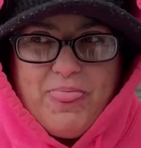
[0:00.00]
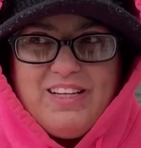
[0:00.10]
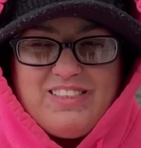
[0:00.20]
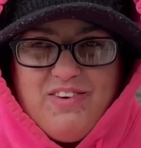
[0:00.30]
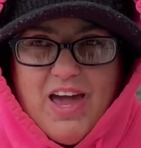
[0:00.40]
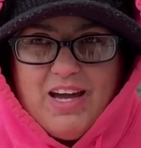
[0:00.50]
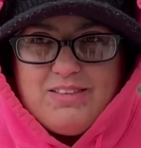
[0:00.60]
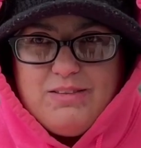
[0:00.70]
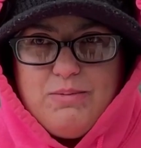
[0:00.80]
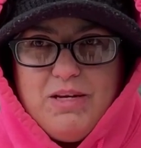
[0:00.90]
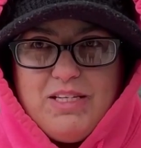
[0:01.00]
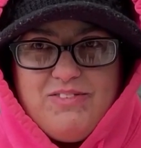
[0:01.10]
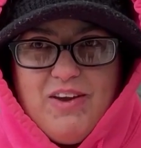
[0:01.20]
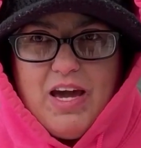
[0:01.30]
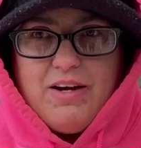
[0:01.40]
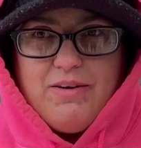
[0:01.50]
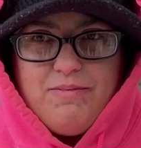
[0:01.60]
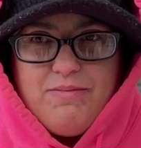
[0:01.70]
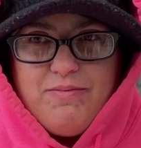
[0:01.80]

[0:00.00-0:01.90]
It's fake. To me, it's fake.